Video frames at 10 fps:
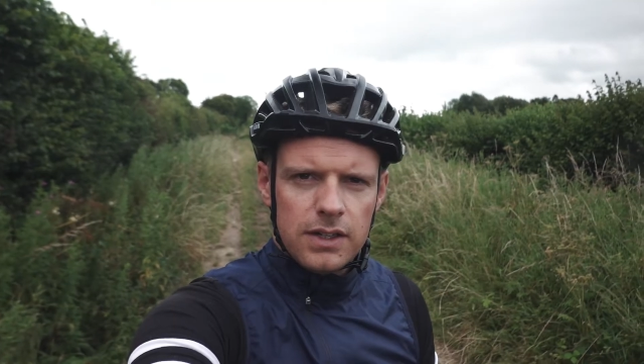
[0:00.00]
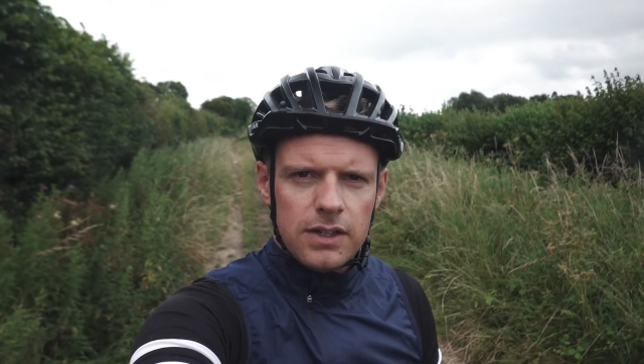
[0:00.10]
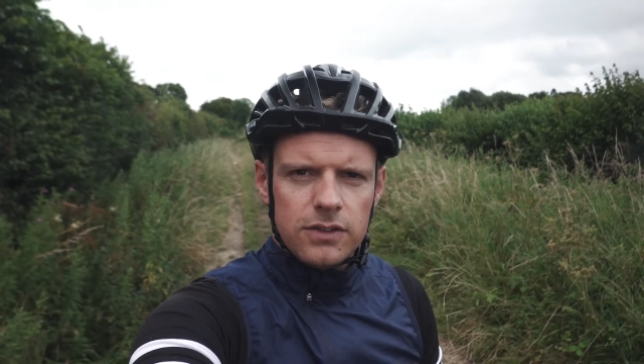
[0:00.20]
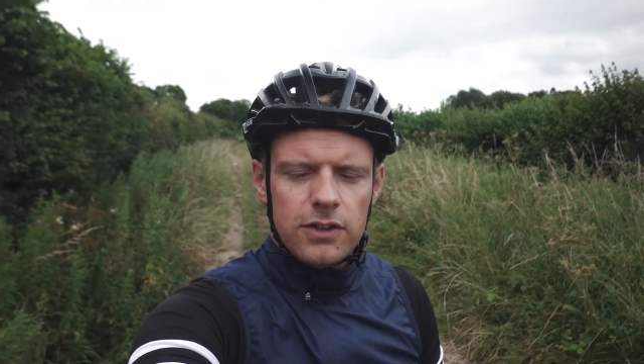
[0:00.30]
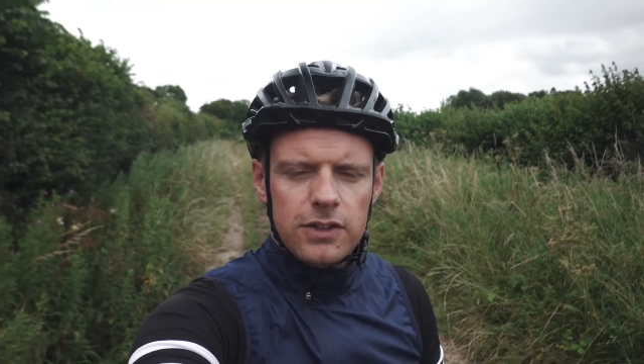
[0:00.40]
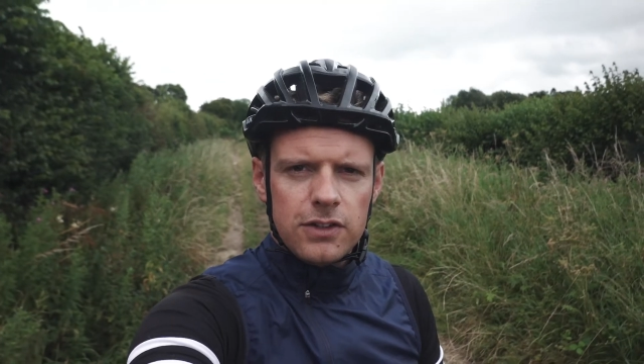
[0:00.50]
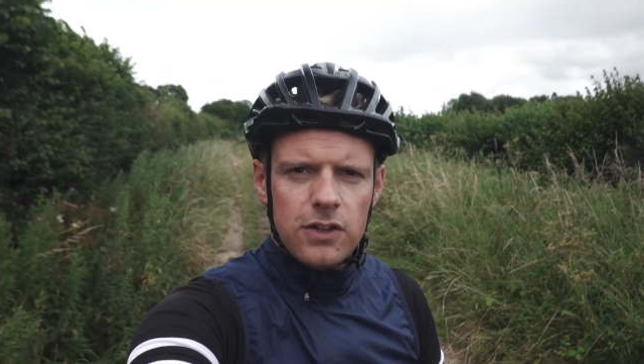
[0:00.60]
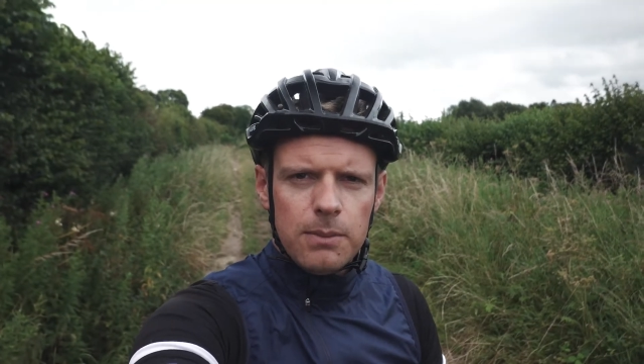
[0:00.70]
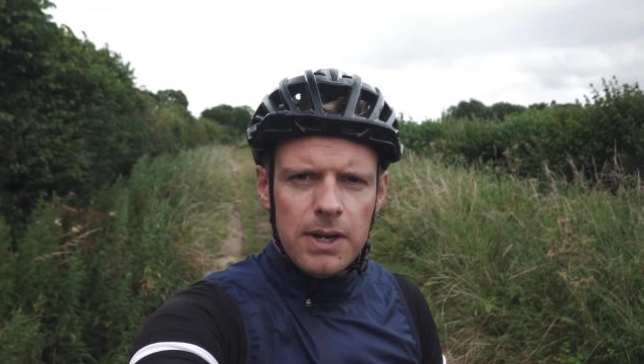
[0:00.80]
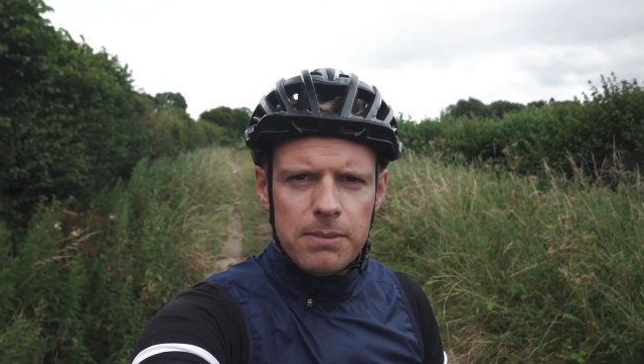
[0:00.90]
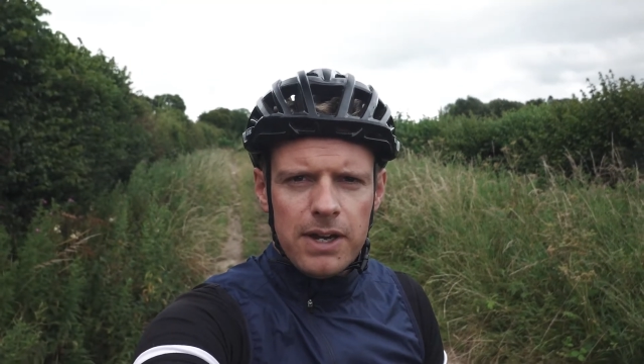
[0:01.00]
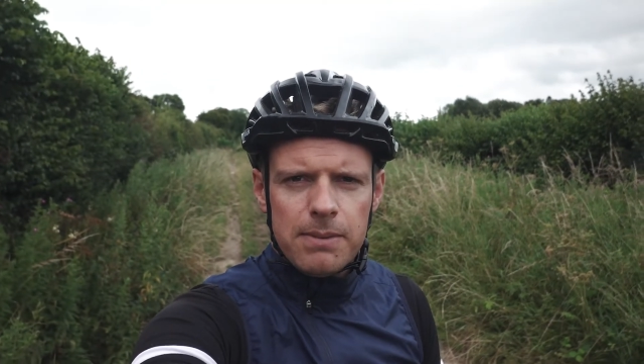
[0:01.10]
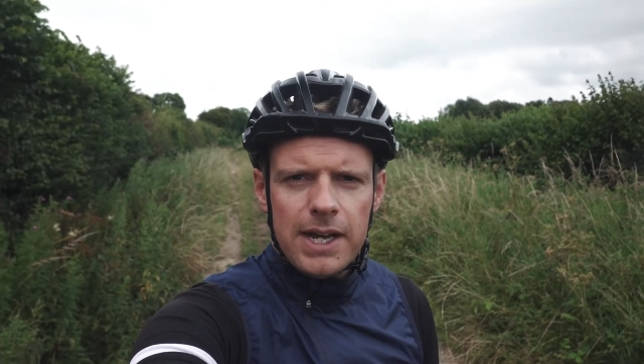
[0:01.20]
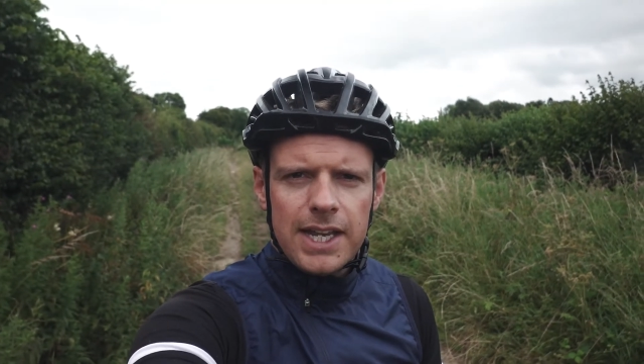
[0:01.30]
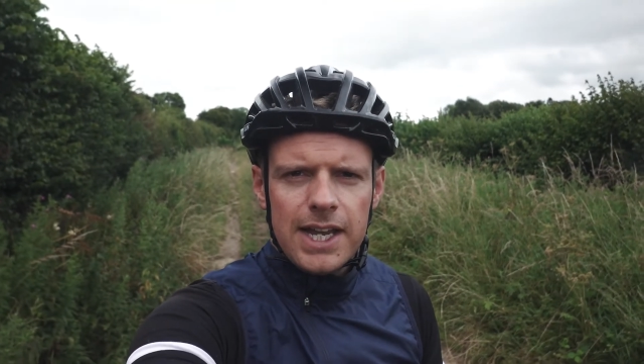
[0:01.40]
So this is not my
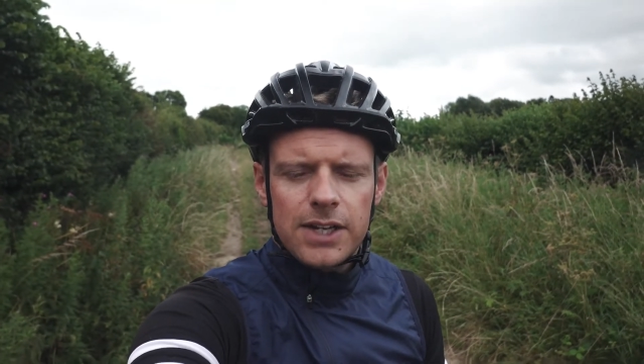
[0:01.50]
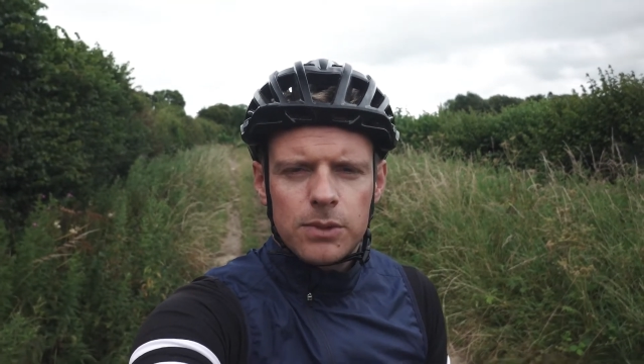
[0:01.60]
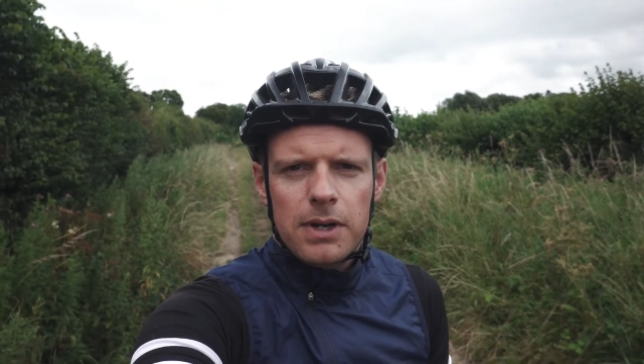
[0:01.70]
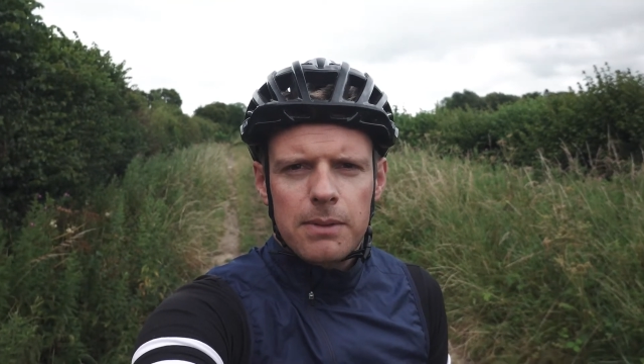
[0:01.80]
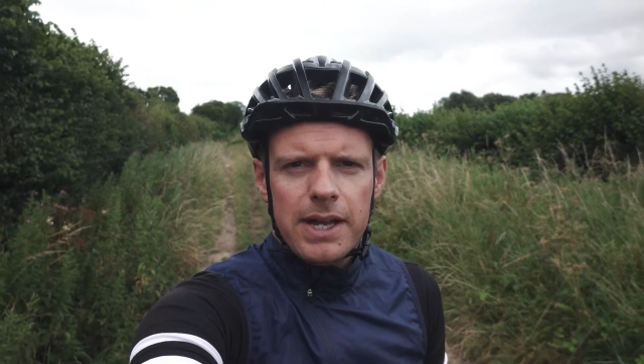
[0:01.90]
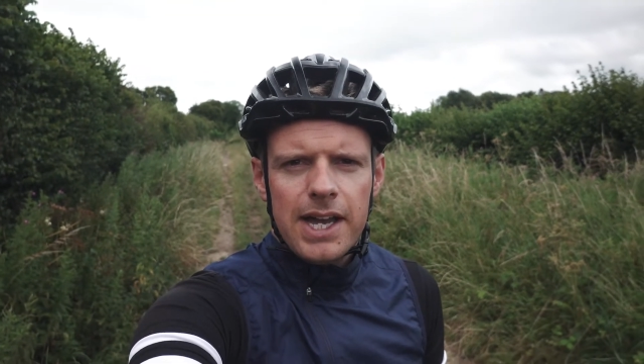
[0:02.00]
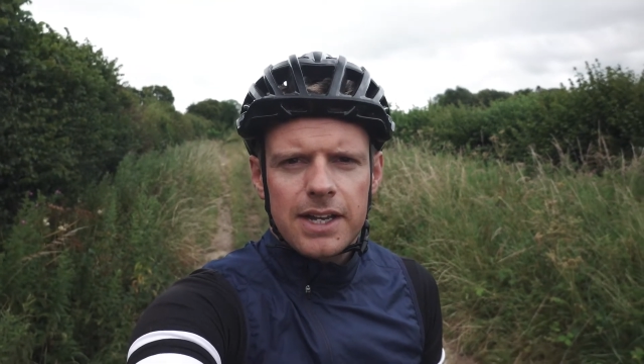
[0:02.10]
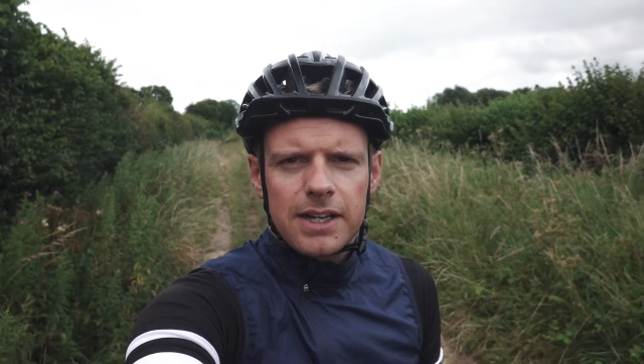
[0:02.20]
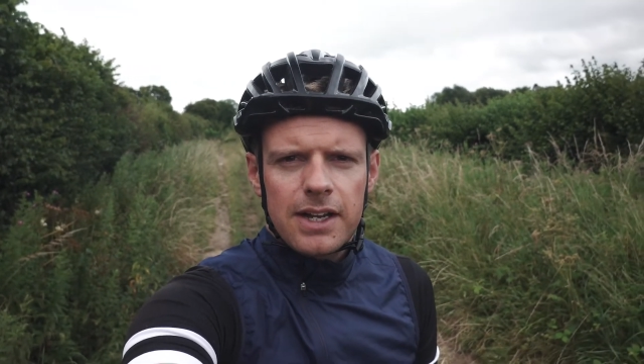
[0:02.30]
bikepacking handlebar bag.